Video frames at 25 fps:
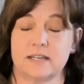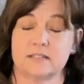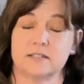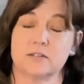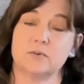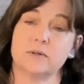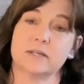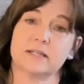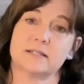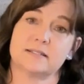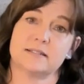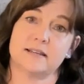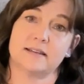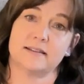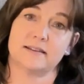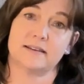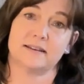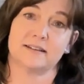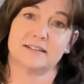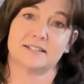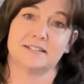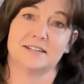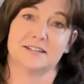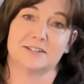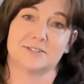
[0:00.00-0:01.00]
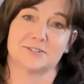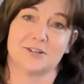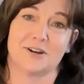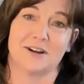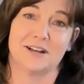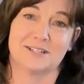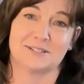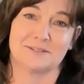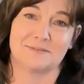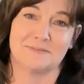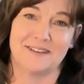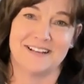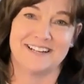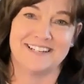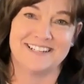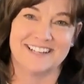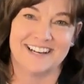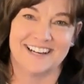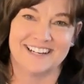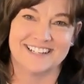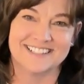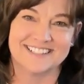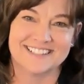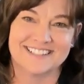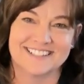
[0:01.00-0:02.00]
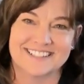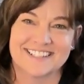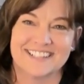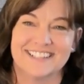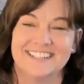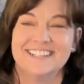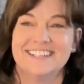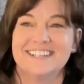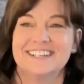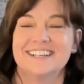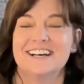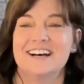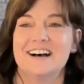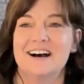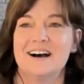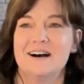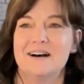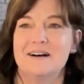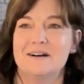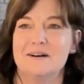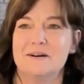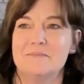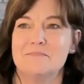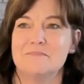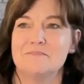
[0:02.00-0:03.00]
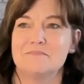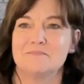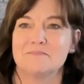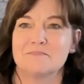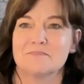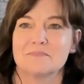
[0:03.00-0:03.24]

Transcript: to quick say that because it drives me nuts.